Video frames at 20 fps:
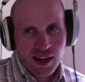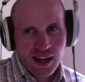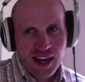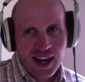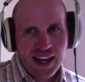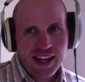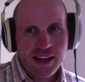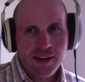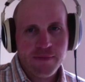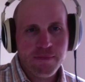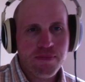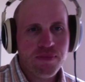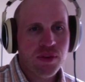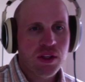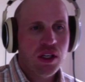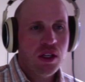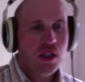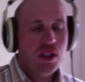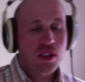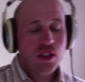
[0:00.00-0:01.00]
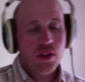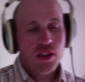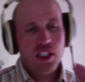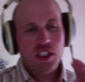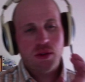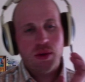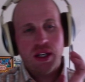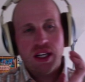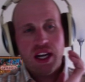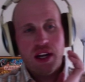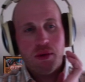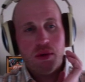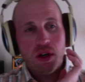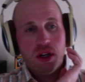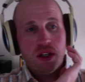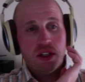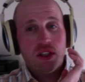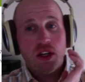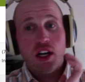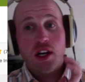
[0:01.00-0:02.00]
Hiya. So in this quick guide, we're
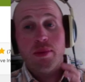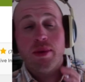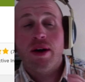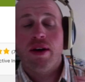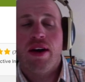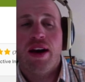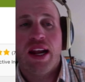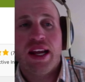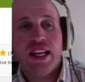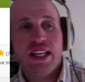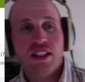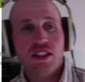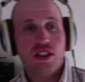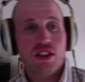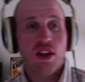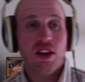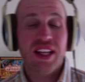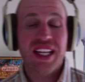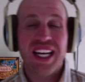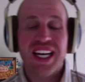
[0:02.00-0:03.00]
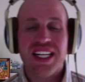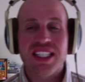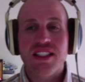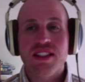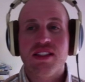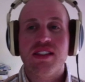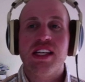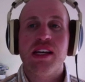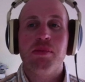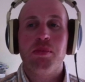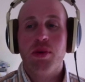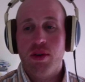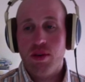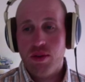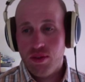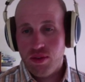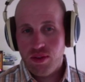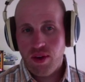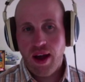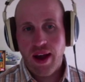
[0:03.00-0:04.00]
going to talk about installing a zip
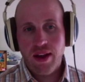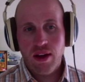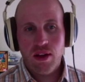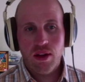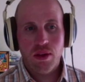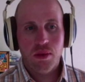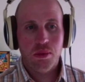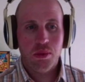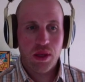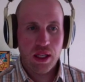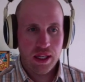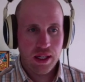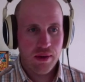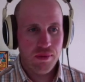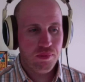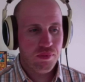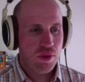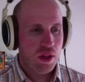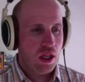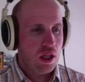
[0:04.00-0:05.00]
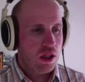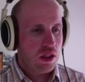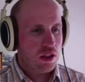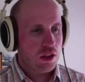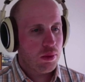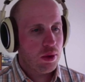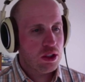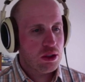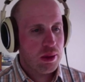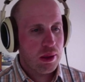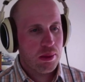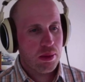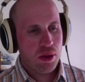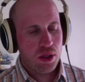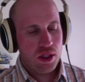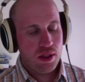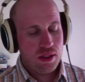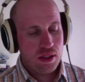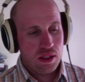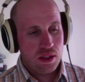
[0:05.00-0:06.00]
file plugin. So most people are
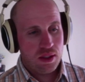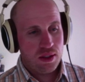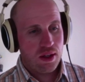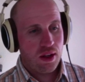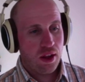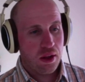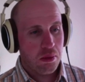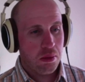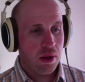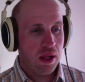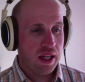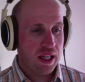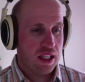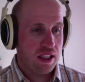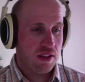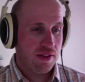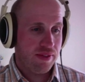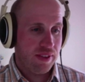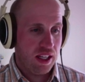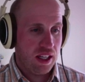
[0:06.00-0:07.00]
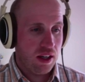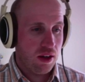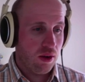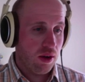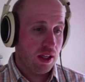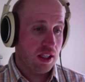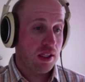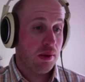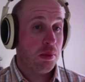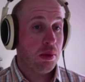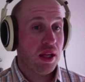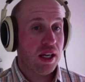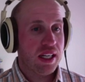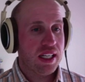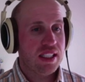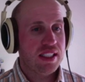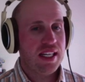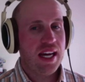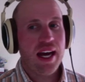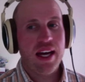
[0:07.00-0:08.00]
used to installing plugins via going to
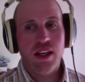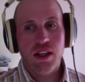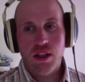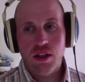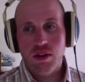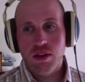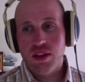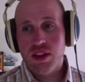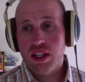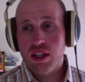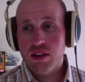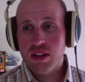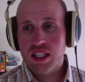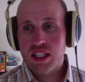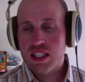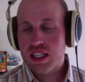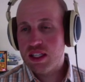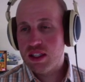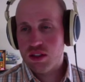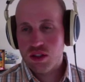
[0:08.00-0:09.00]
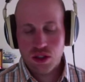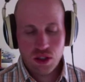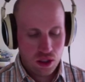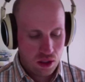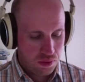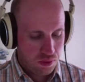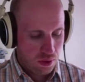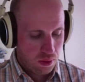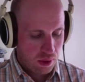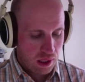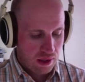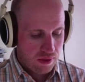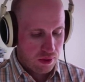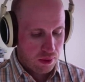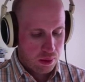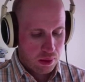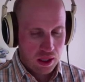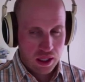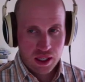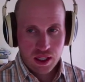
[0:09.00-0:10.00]
plugins, add new, and then you can kind of search for whatever
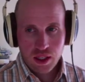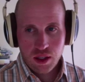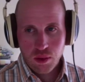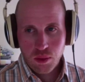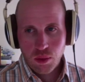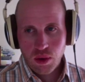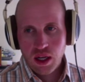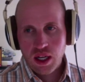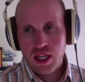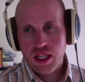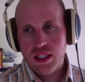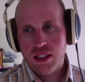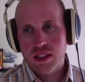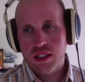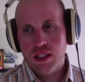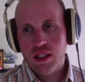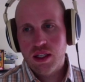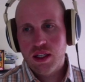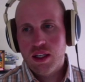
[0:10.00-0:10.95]
plugin you want,